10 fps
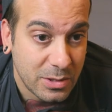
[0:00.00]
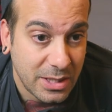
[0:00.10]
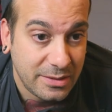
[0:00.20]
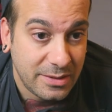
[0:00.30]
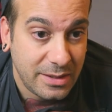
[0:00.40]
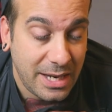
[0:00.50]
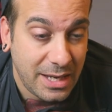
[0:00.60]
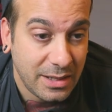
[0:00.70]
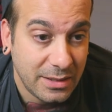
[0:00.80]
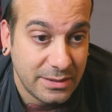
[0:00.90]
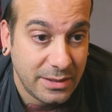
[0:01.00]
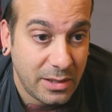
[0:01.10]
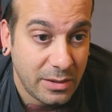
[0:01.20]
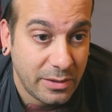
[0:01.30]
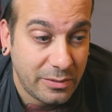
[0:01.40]
with Jason, Alex, and
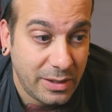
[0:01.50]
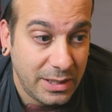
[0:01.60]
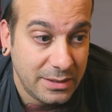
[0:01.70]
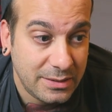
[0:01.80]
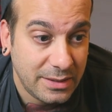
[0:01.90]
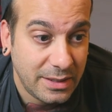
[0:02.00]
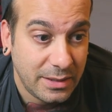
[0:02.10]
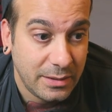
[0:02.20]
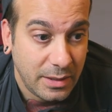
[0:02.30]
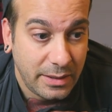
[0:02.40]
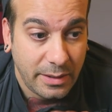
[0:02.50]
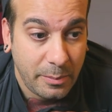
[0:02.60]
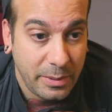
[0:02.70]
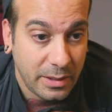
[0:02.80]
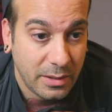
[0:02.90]
all their friends, and ended
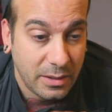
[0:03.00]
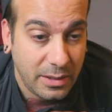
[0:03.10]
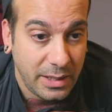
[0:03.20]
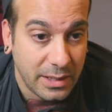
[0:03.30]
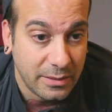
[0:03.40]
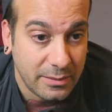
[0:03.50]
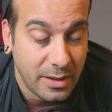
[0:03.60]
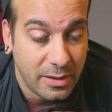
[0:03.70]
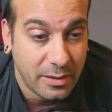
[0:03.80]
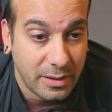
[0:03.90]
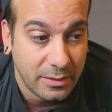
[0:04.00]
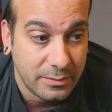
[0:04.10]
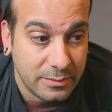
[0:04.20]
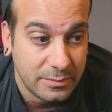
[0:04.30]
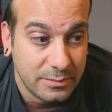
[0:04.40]
up being a good night, other than